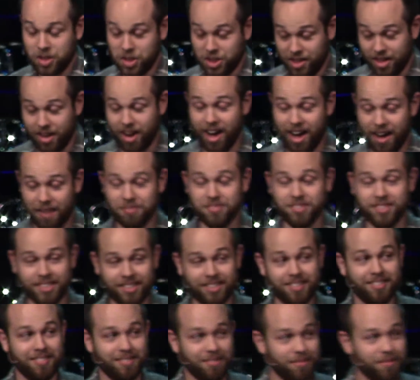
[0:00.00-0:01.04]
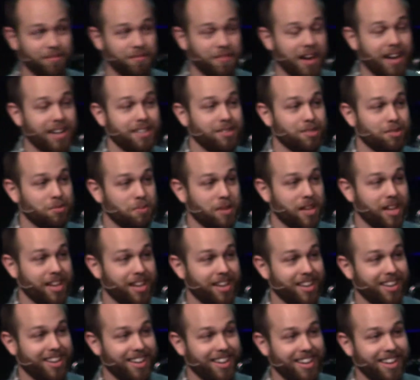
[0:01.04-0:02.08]
She often finds
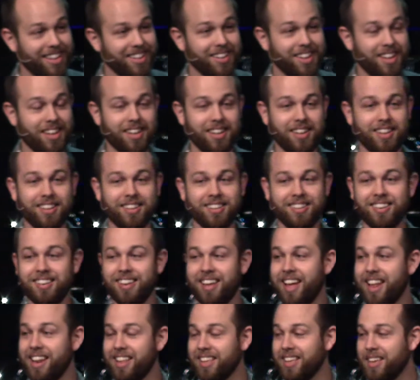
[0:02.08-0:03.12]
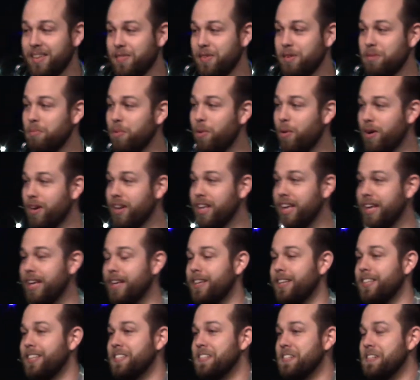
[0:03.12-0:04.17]
me in any given
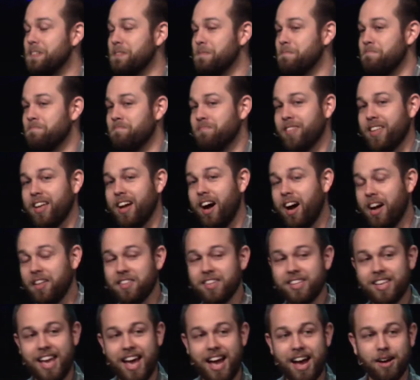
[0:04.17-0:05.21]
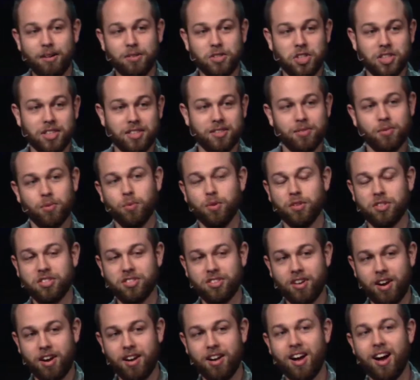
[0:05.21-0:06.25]
morning on the couch, and we'll
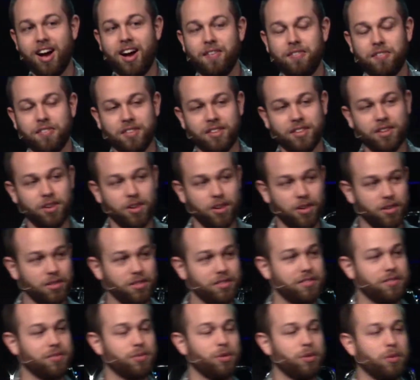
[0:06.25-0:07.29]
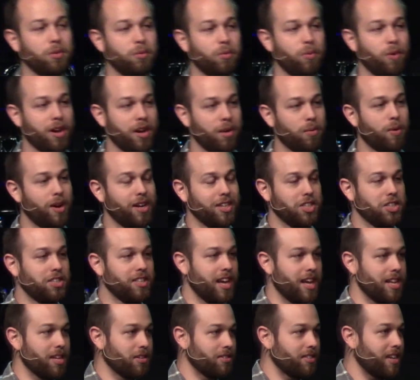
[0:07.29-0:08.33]
start off, and the girls will want to watch
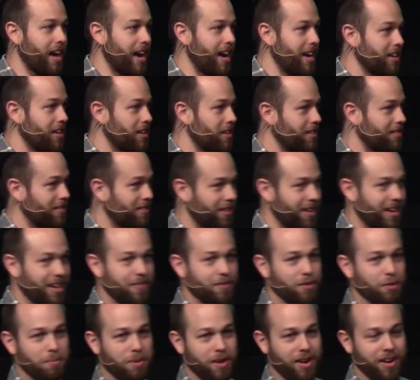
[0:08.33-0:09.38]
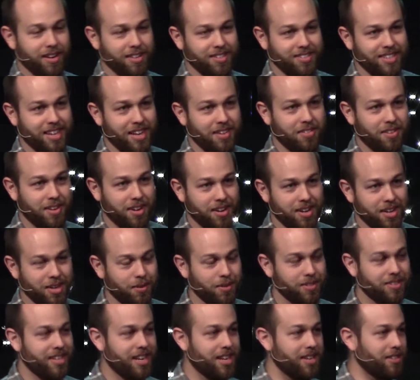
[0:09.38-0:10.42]
Daniel Tiger. Any of you parents out there, you
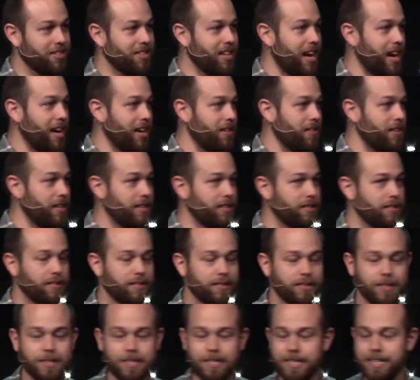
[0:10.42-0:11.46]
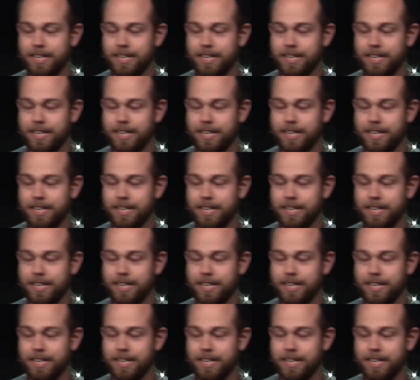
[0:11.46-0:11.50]
know what Daniel Tiger is.